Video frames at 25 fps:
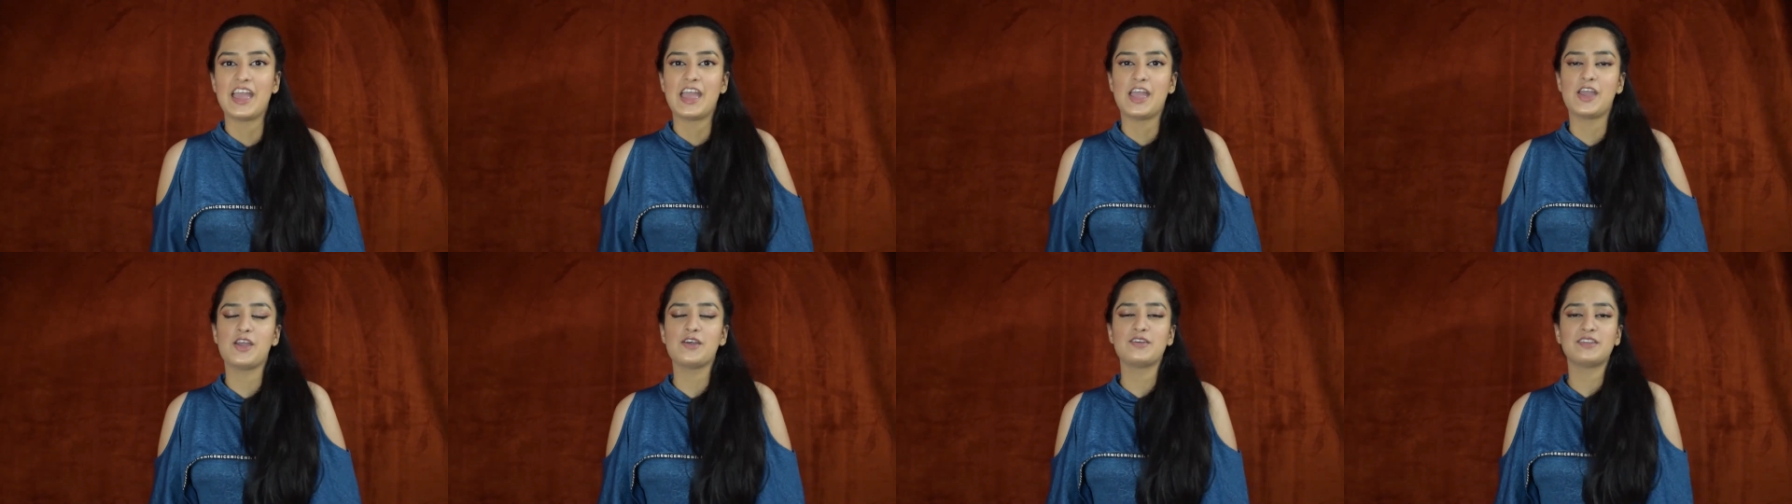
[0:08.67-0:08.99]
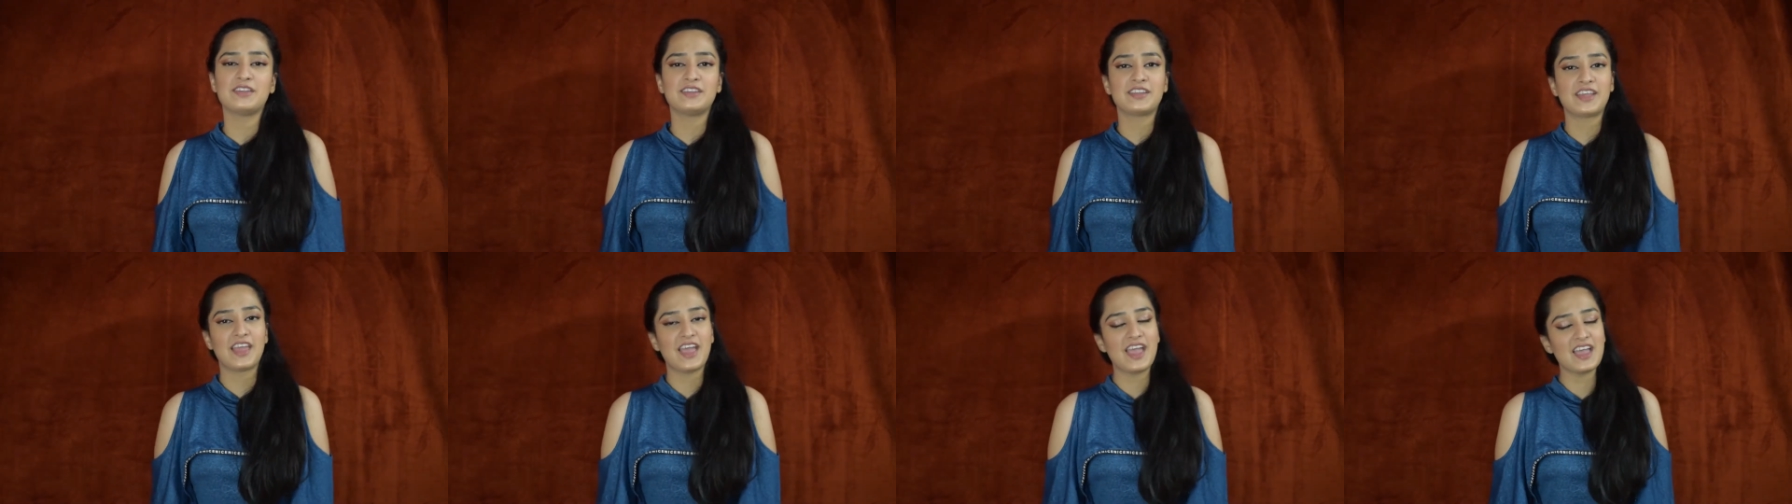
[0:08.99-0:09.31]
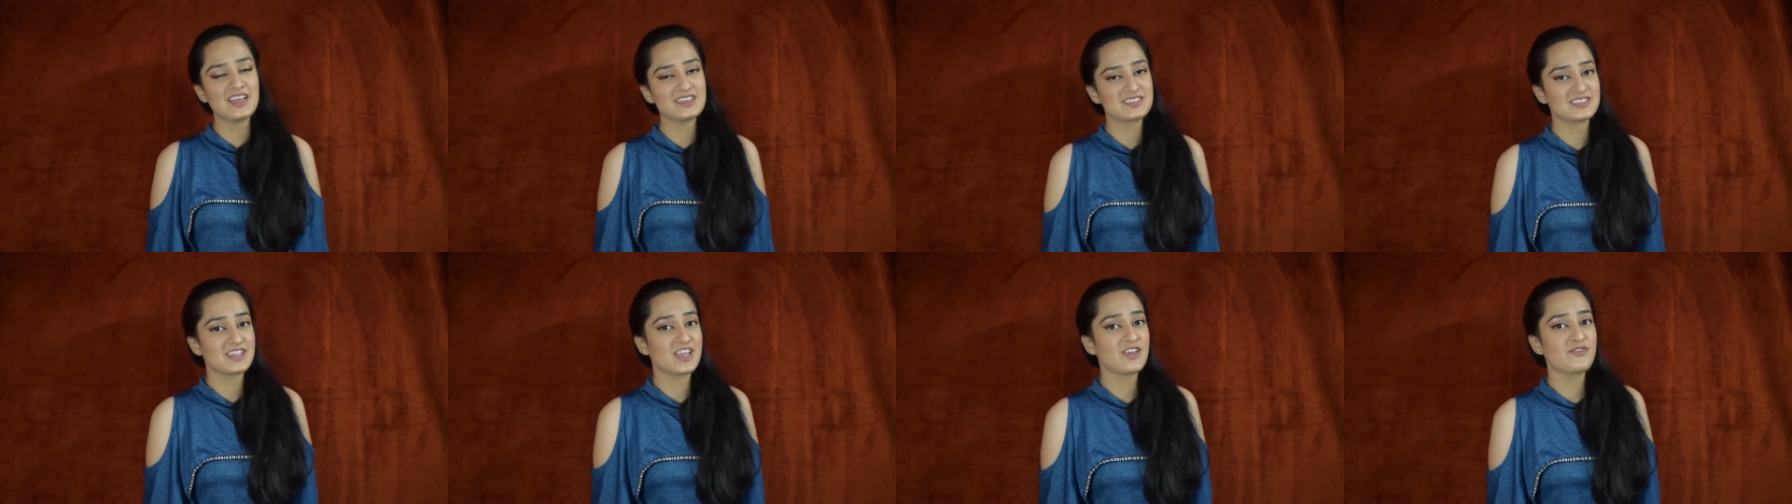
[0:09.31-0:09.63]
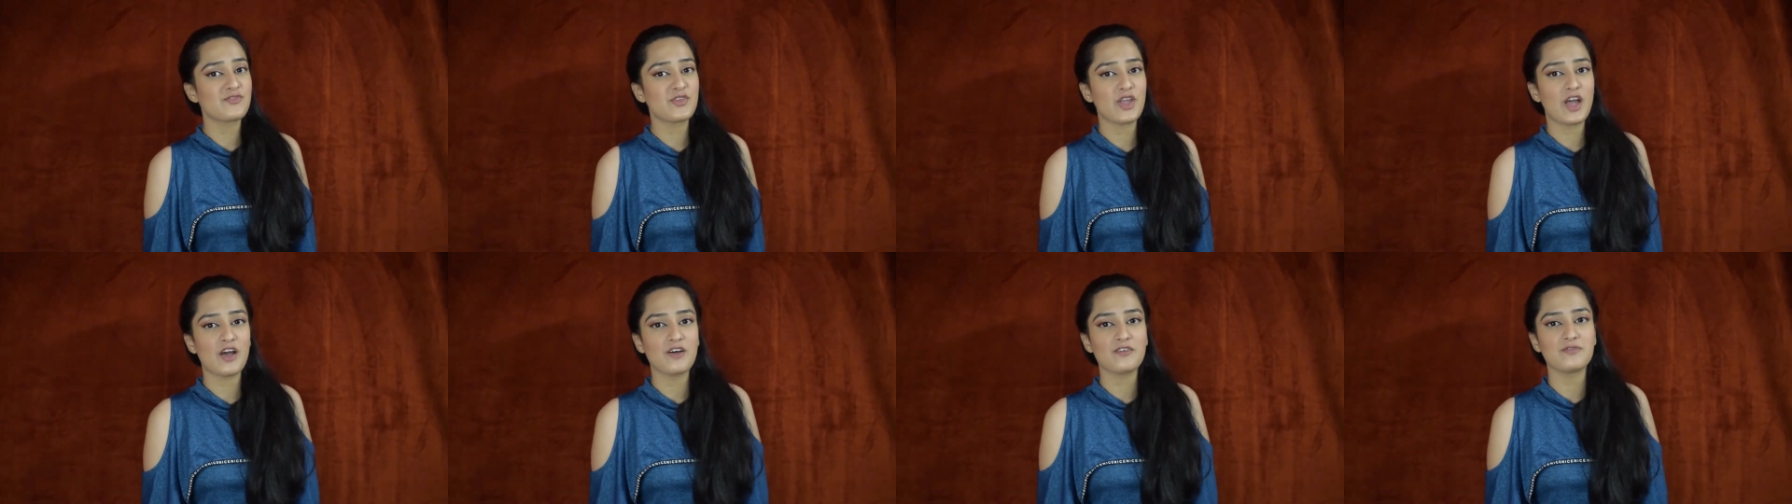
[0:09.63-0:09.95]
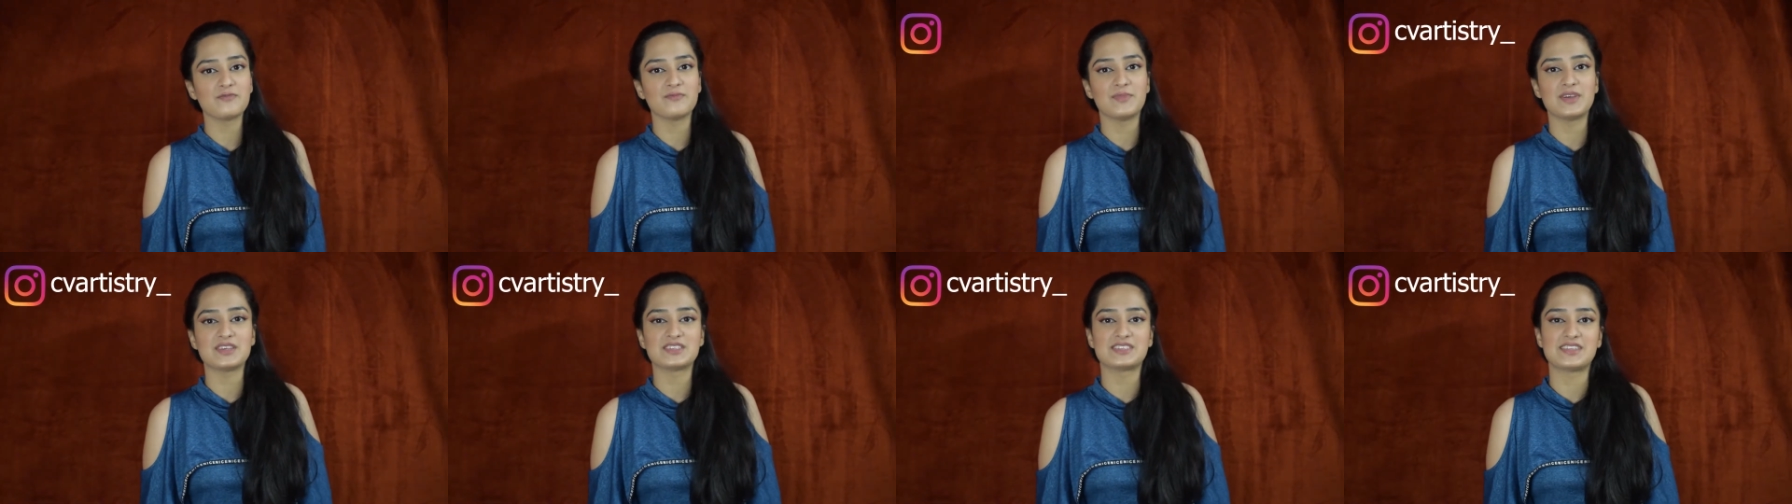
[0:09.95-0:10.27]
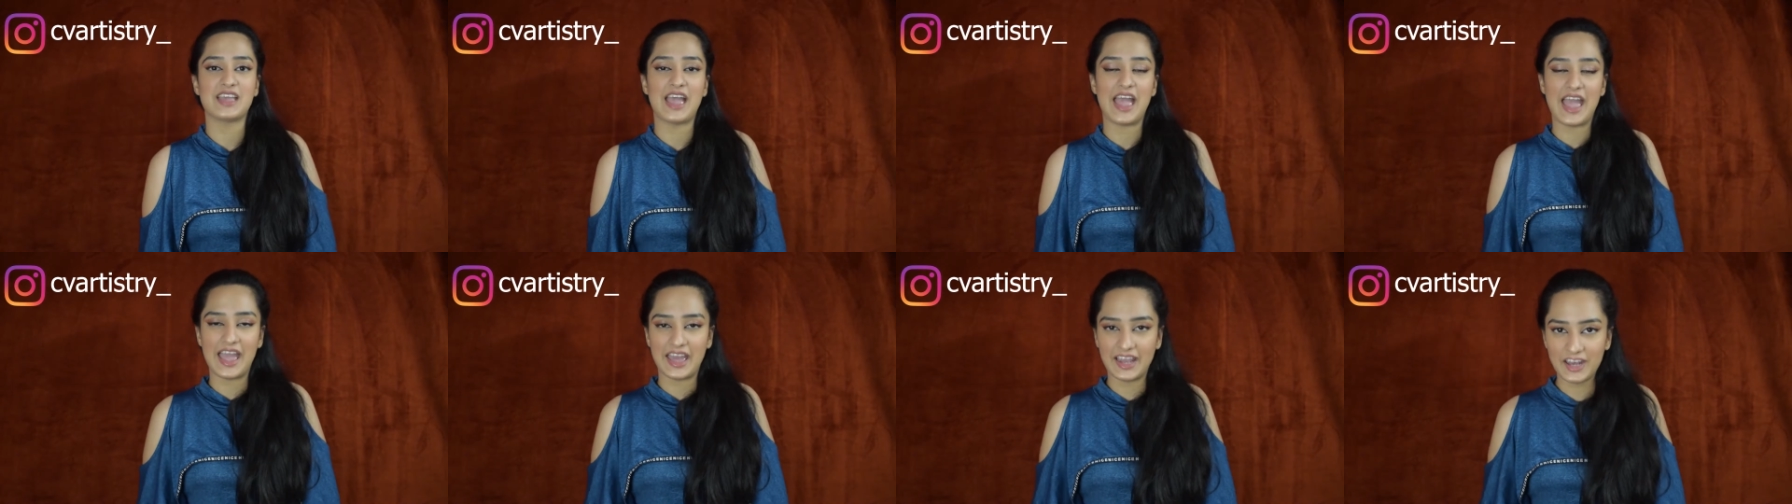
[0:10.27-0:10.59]
In case if you have missed
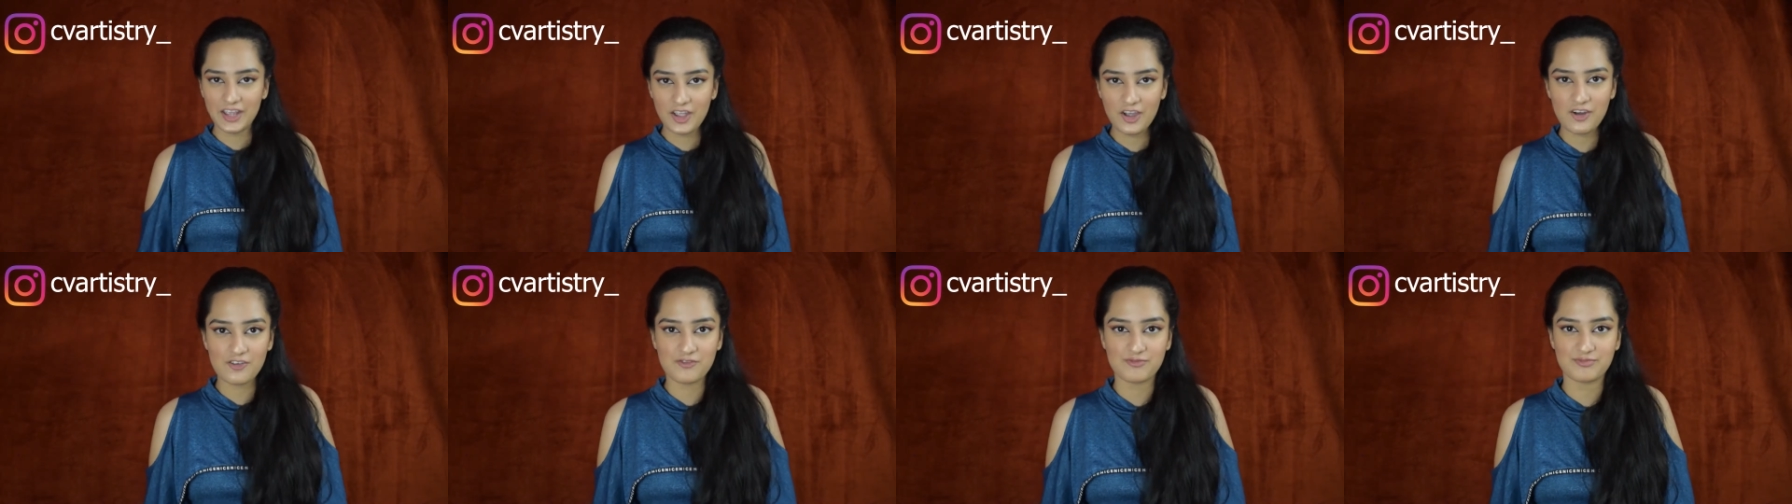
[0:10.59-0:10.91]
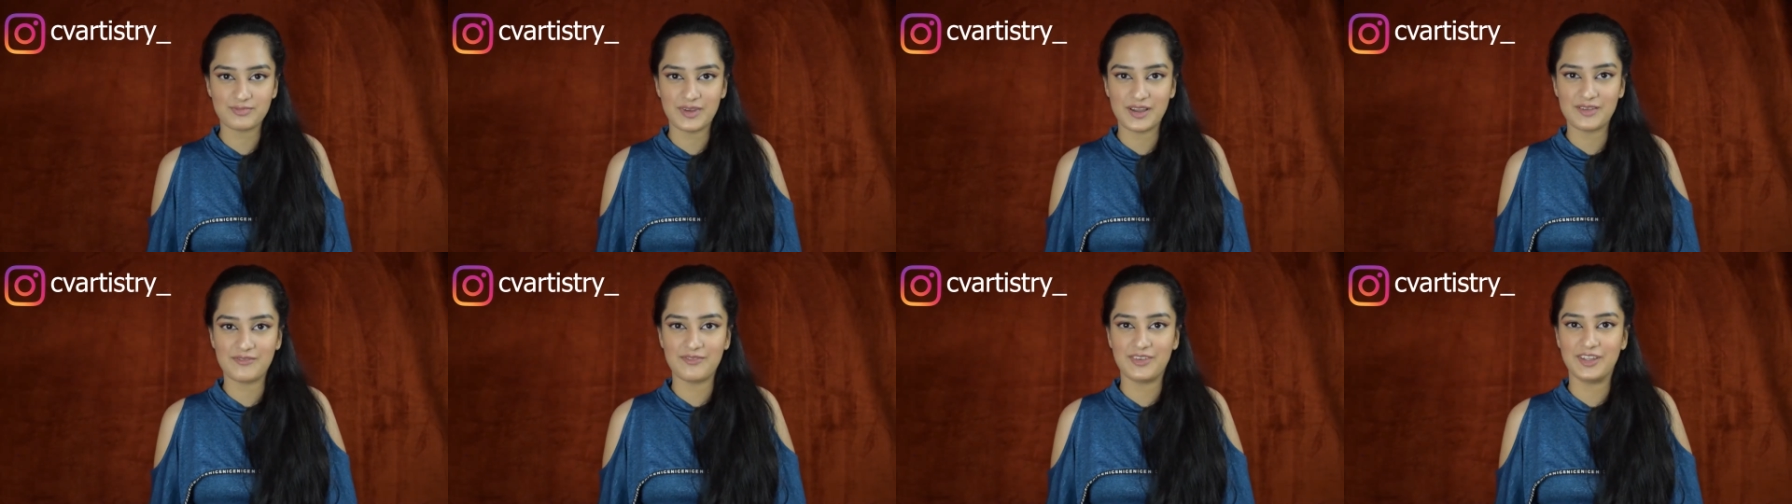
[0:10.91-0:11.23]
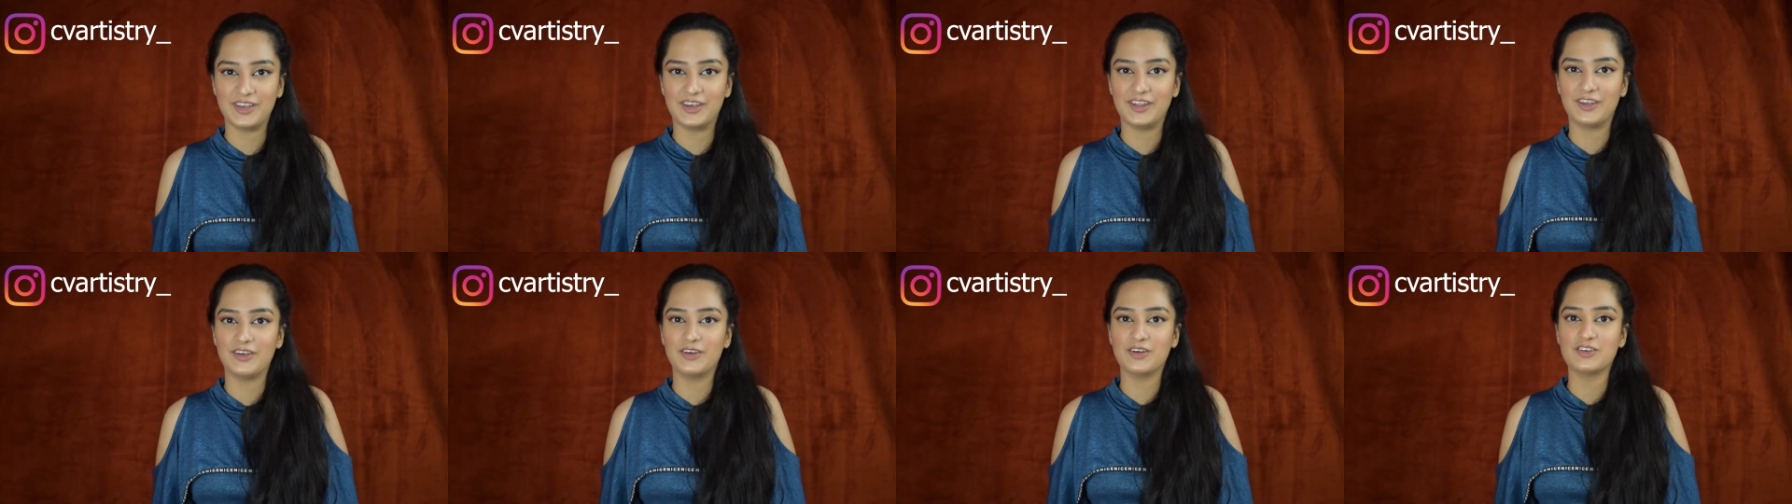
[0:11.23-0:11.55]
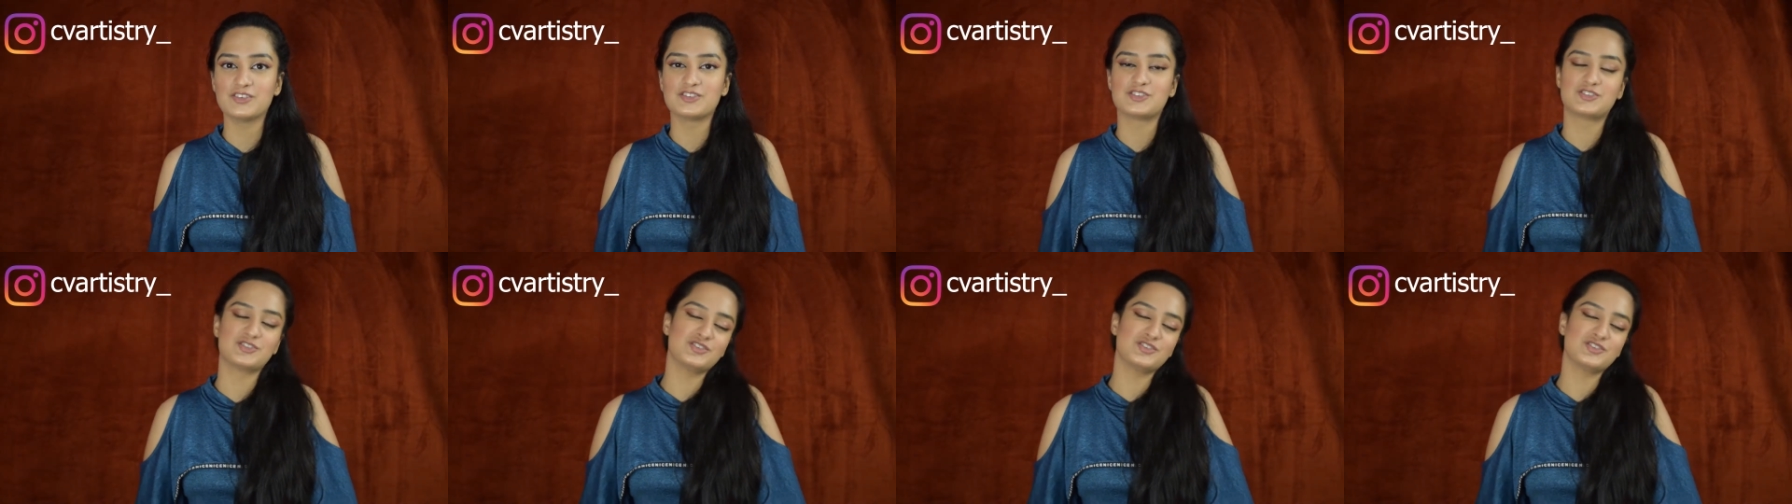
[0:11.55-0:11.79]
any of my videos,